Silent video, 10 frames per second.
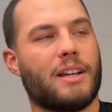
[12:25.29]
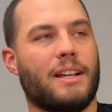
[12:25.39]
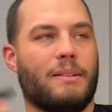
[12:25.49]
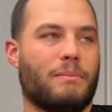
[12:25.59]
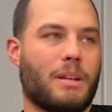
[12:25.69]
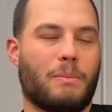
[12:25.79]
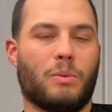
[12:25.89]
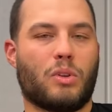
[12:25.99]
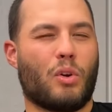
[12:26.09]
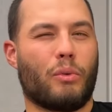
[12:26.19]
and people
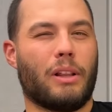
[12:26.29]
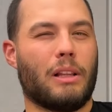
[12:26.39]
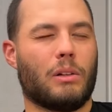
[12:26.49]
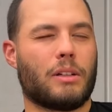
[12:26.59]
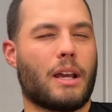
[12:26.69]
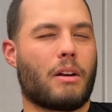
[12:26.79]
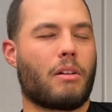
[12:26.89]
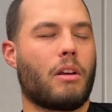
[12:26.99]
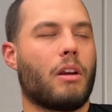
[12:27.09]
don't really look down on it.